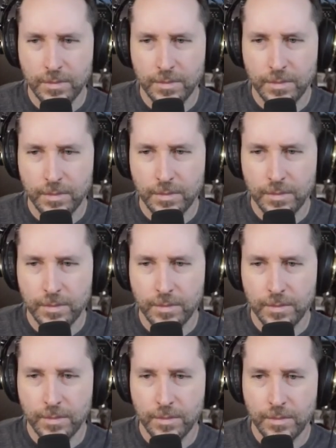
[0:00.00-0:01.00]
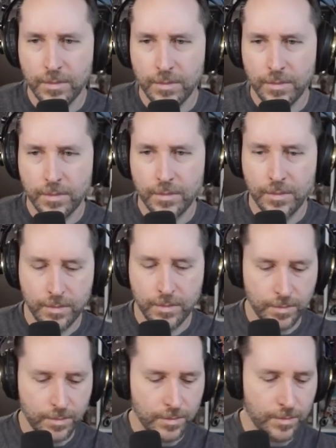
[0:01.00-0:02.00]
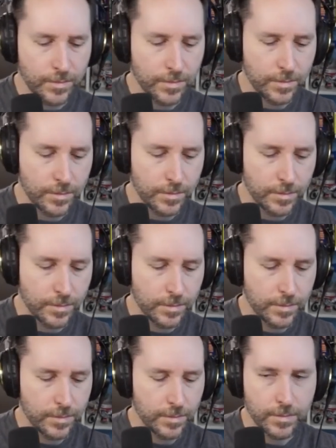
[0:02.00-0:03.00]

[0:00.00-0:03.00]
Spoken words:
[no speech]